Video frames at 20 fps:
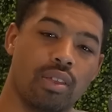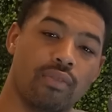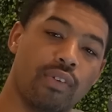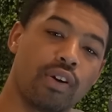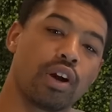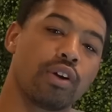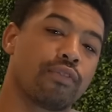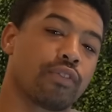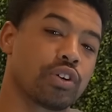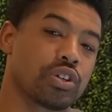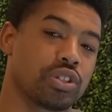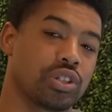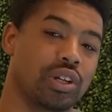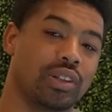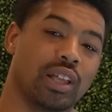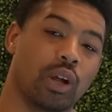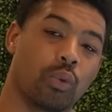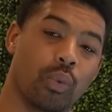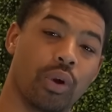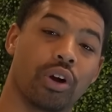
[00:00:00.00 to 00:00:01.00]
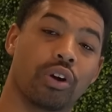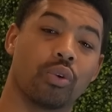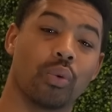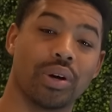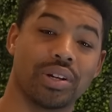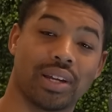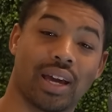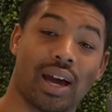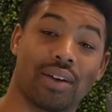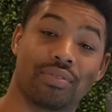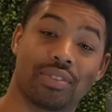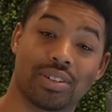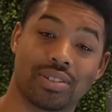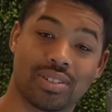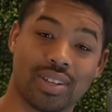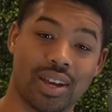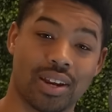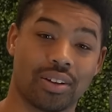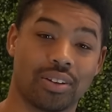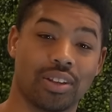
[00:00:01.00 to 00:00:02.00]
The very first thing that we are going to have to
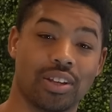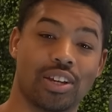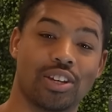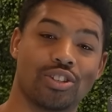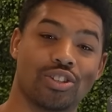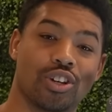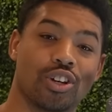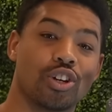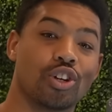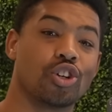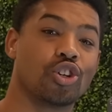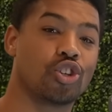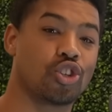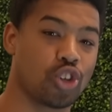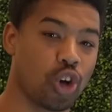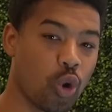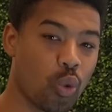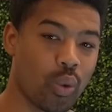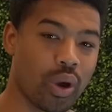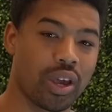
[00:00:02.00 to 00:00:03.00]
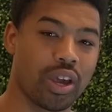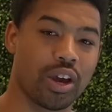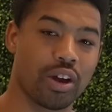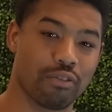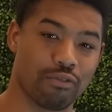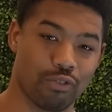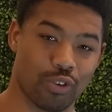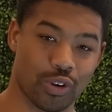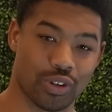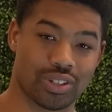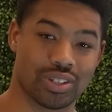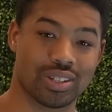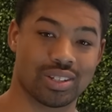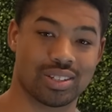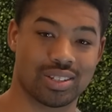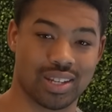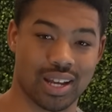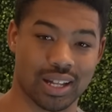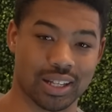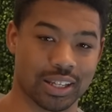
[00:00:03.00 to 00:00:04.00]
settle is showing versus
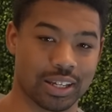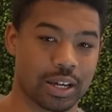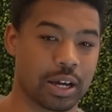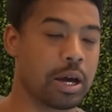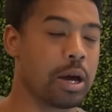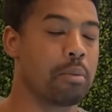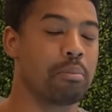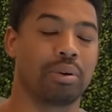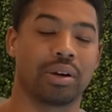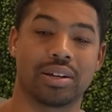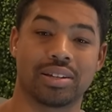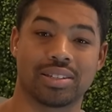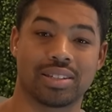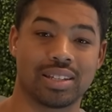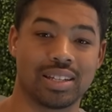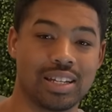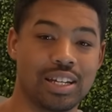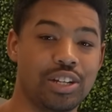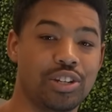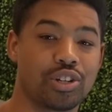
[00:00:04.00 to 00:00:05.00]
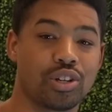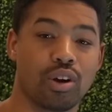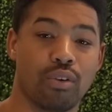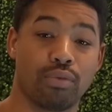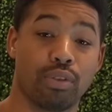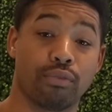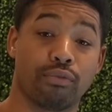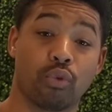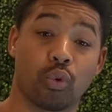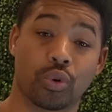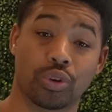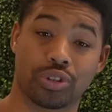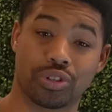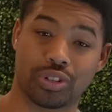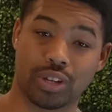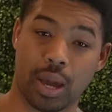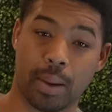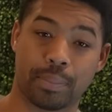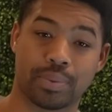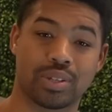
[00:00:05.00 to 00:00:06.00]
telling, because each of the four
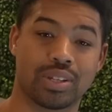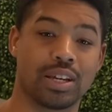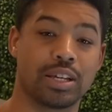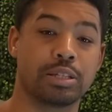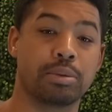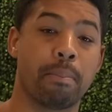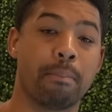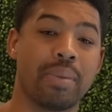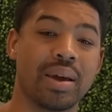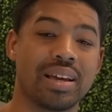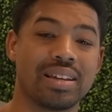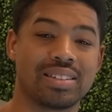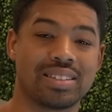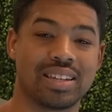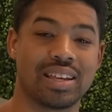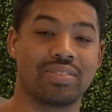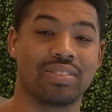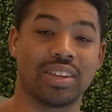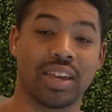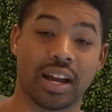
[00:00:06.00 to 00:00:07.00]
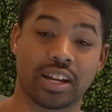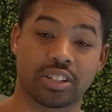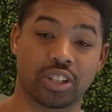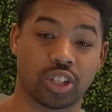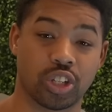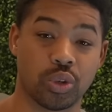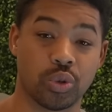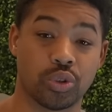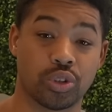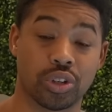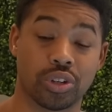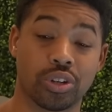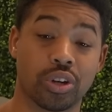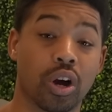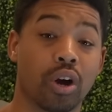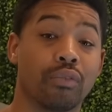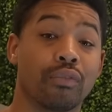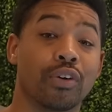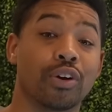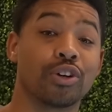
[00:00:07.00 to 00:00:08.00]
steps is based in the execution
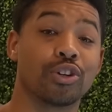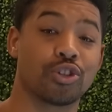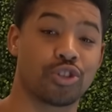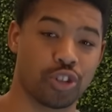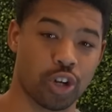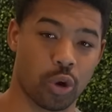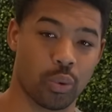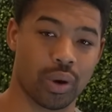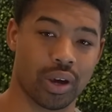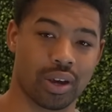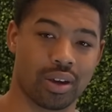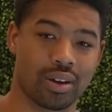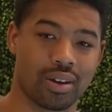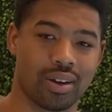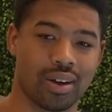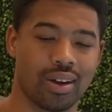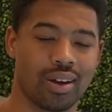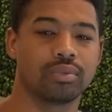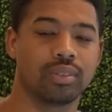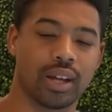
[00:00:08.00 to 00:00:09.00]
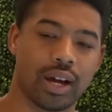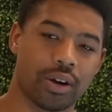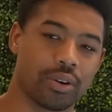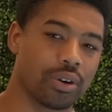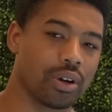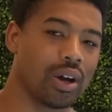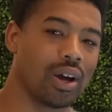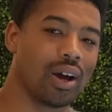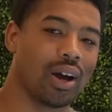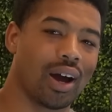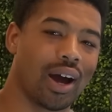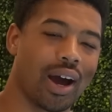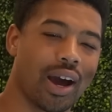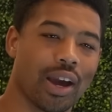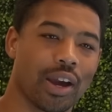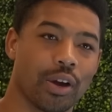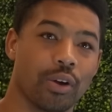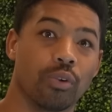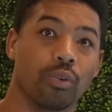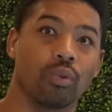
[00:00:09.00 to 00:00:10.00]
of showing. Now,
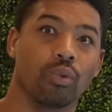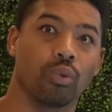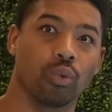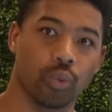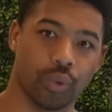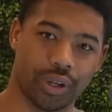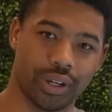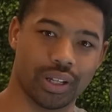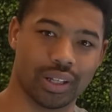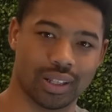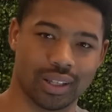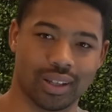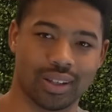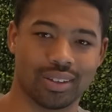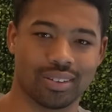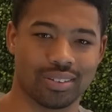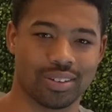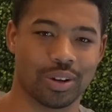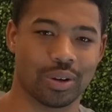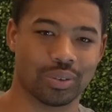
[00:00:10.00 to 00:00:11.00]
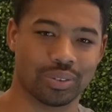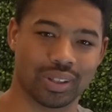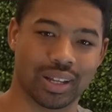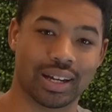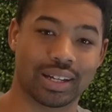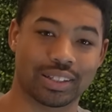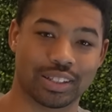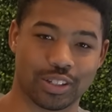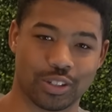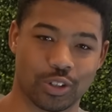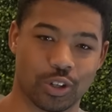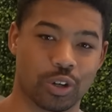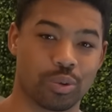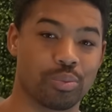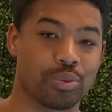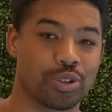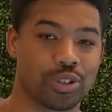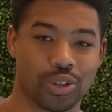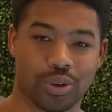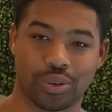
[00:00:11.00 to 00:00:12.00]
I really don't like the
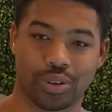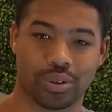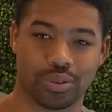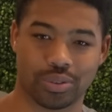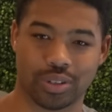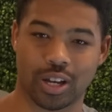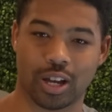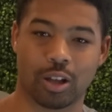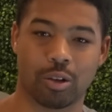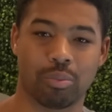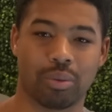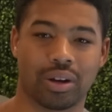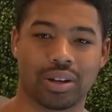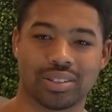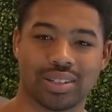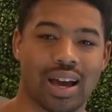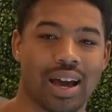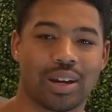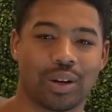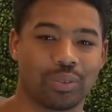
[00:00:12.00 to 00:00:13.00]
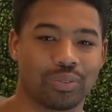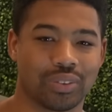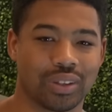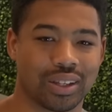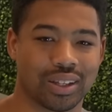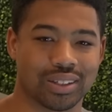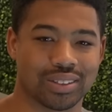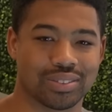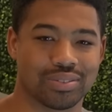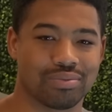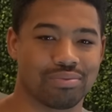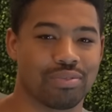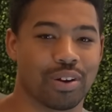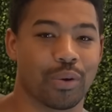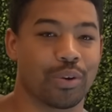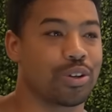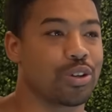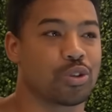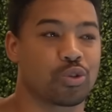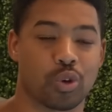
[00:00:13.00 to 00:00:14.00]
term show don't tell because I don't think it's
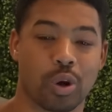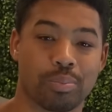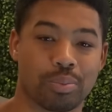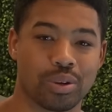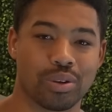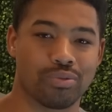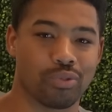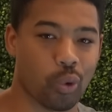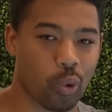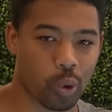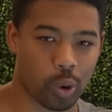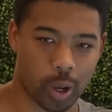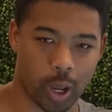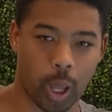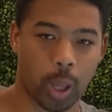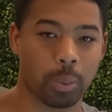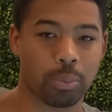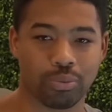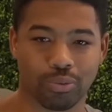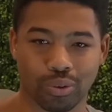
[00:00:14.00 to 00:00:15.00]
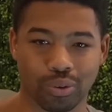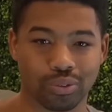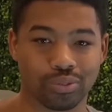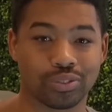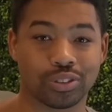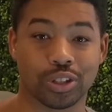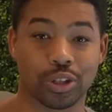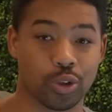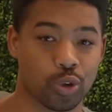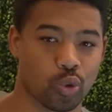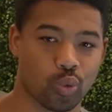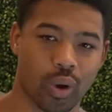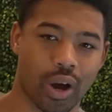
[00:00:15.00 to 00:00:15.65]
very descriptive or helpful to new